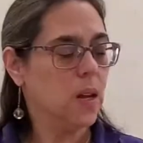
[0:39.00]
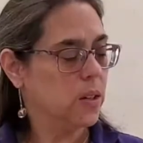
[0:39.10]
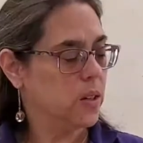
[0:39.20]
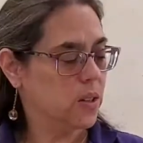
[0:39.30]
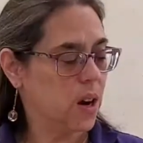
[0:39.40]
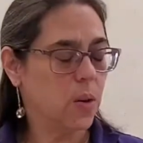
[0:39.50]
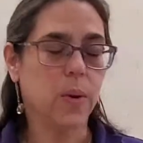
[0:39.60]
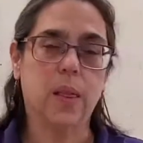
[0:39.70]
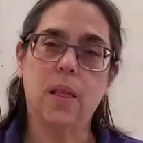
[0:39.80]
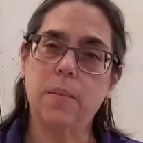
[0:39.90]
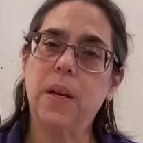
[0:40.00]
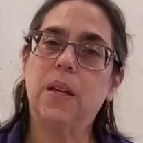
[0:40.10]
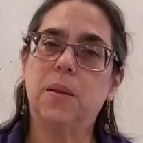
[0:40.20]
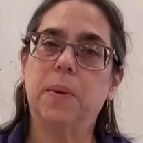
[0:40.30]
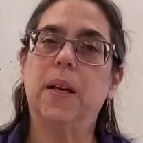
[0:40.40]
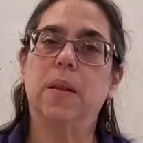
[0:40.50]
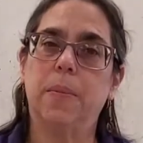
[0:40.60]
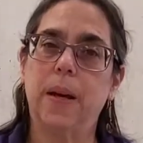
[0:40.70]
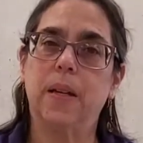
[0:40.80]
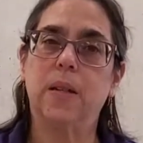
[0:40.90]
To start with, let me explain the
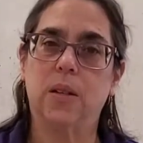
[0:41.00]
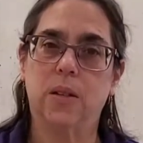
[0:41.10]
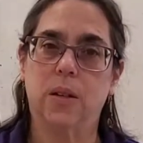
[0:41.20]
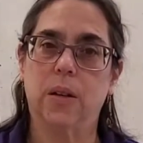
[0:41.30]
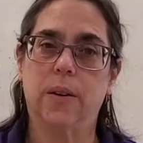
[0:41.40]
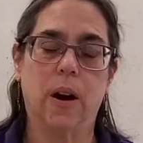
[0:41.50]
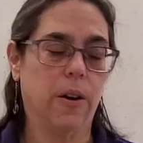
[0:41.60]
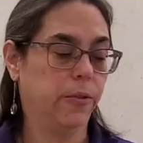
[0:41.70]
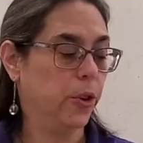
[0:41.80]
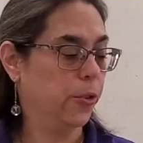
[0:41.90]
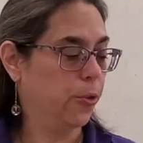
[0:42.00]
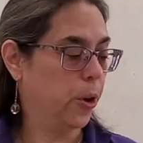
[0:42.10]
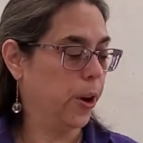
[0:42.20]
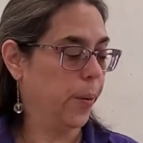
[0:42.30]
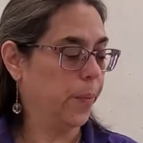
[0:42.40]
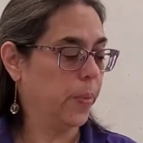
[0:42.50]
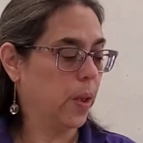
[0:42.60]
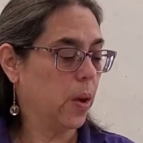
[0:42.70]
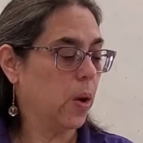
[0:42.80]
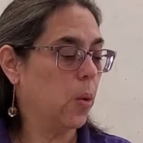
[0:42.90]
basic circuit of your foil.
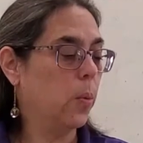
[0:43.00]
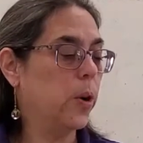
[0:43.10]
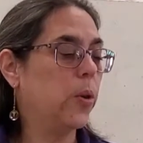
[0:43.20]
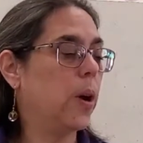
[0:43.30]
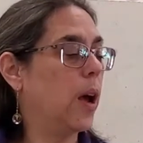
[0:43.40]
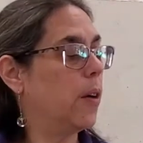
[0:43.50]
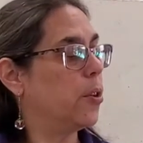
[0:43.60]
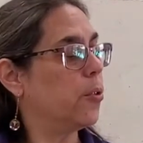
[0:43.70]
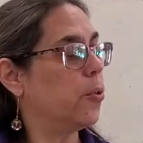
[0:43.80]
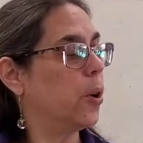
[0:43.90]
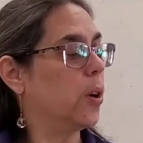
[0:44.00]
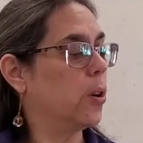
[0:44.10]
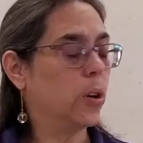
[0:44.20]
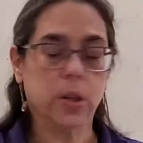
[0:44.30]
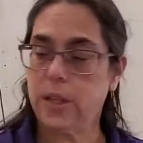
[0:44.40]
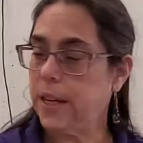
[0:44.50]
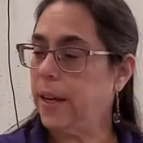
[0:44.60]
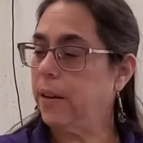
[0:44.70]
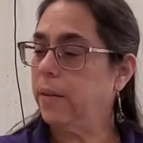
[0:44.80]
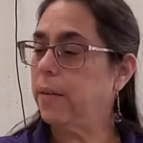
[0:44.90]
When you have your foil hooked
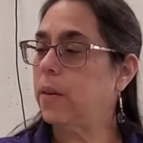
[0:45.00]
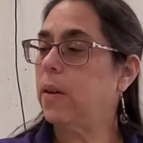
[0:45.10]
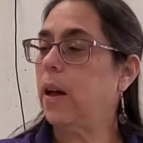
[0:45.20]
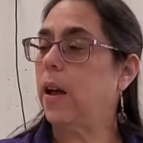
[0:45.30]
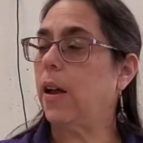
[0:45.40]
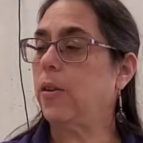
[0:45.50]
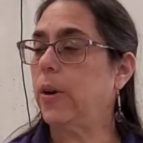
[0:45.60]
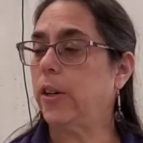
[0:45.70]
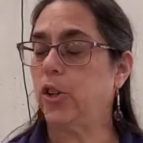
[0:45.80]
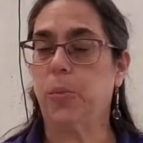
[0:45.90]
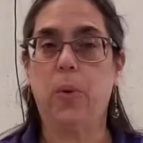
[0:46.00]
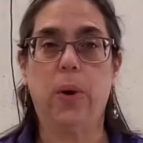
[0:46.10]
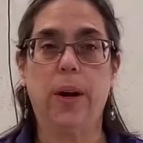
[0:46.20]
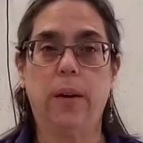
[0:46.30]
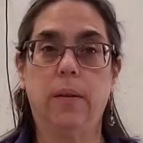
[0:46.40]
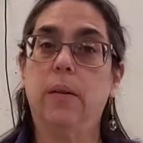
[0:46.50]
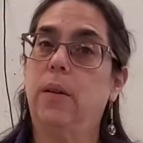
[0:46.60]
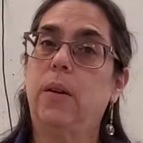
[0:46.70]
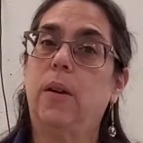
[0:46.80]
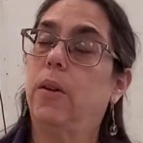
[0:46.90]
in and you hit your point,
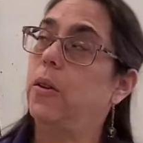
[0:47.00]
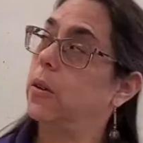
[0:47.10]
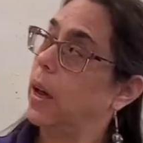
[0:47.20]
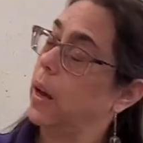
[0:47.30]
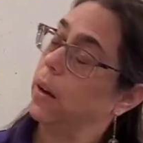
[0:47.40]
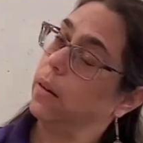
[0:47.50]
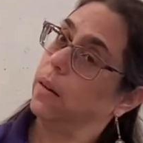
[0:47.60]
you get